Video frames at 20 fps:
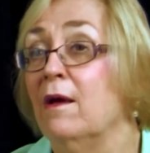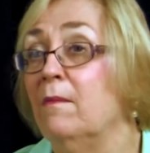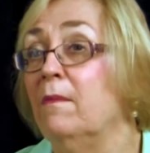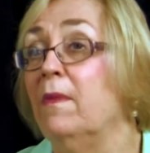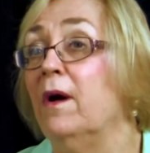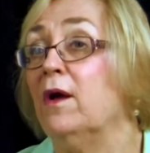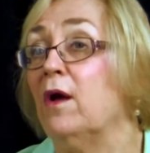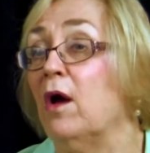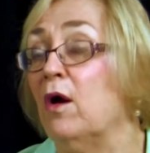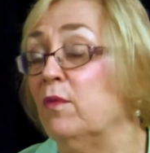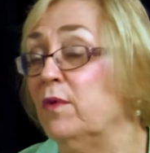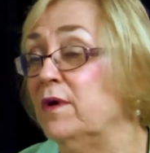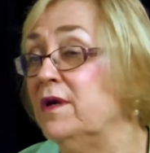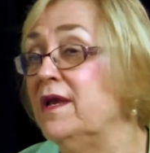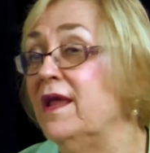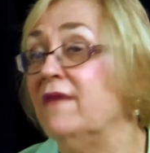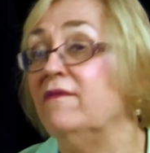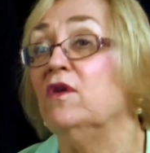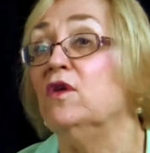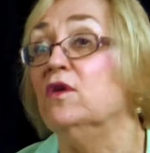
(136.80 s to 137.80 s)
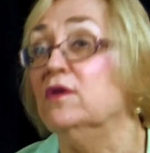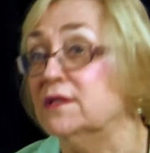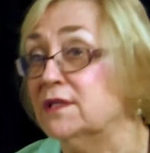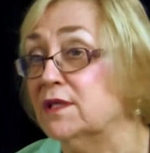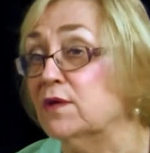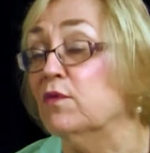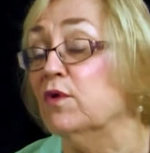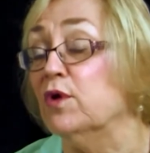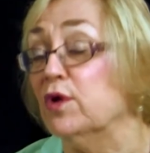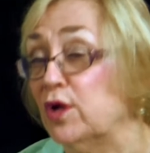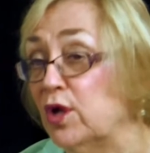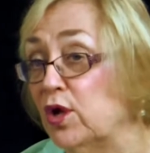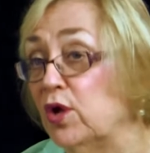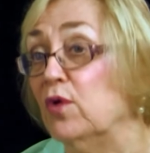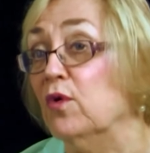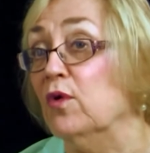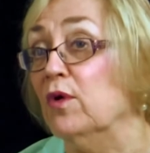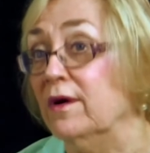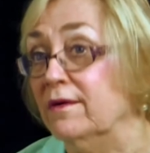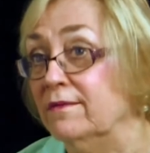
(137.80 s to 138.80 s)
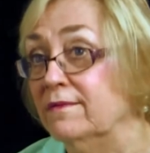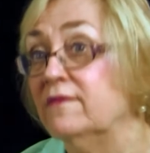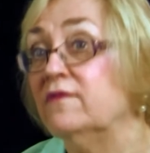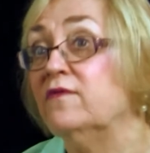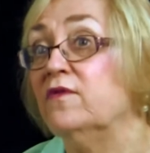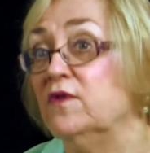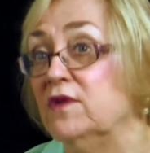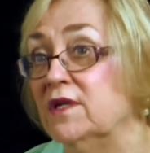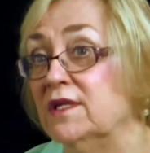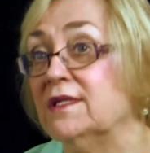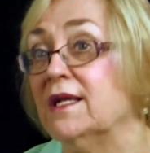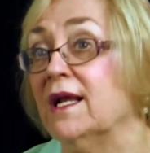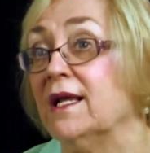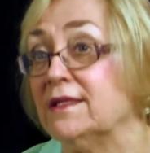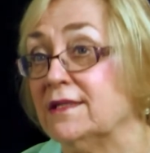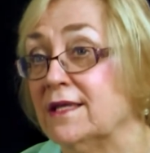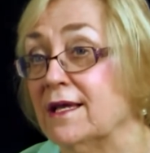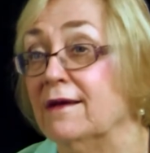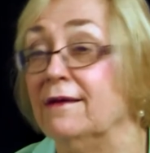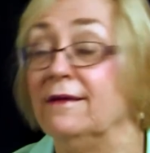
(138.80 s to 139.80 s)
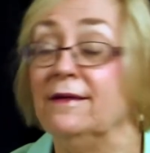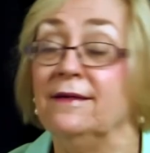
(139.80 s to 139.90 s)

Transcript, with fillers: but I would never use the word cure for dyslexia.